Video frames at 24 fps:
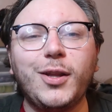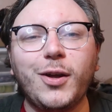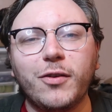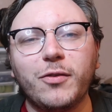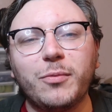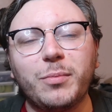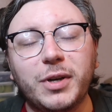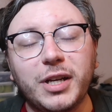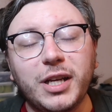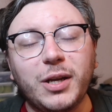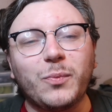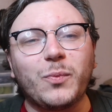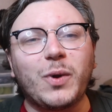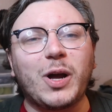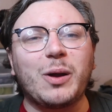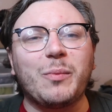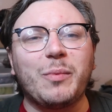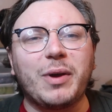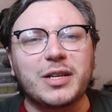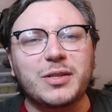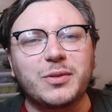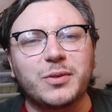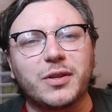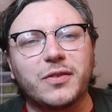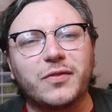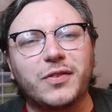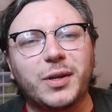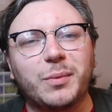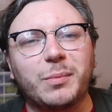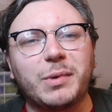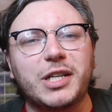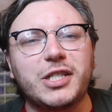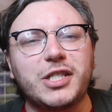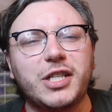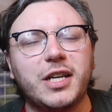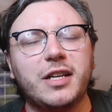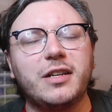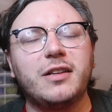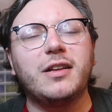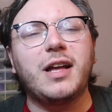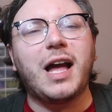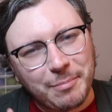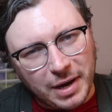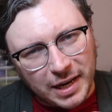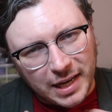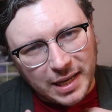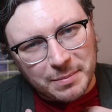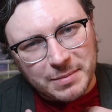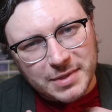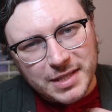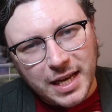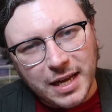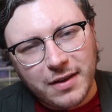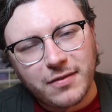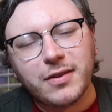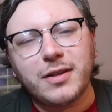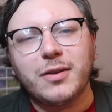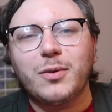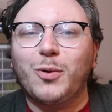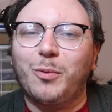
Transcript: Hello everybody and welcome back to another video on my channel. My name is Kevin,